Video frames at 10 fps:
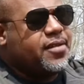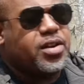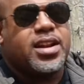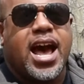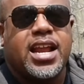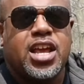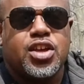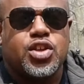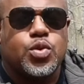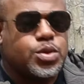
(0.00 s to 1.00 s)
if you're not
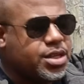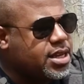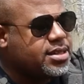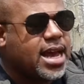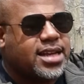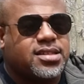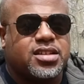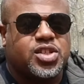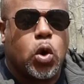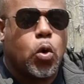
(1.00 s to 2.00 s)
using this as the
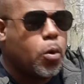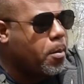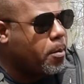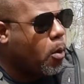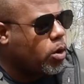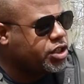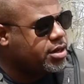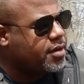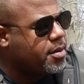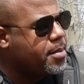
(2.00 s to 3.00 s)
tote portion
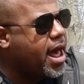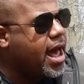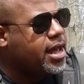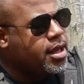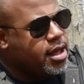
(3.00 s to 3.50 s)
of the bag,